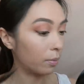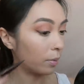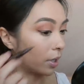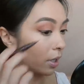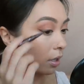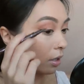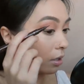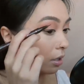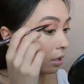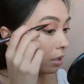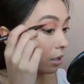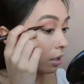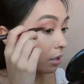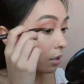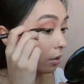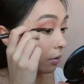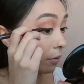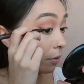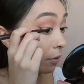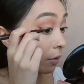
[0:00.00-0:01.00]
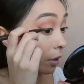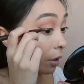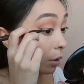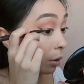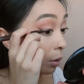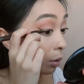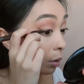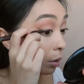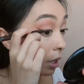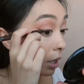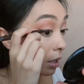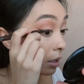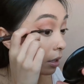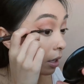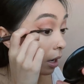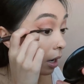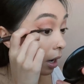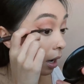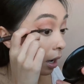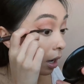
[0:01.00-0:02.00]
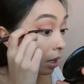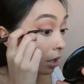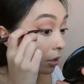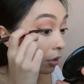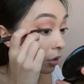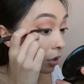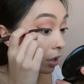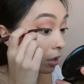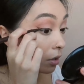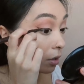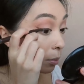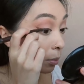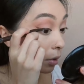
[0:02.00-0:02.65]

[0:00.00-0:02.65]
because it doesn't feel as harsh as a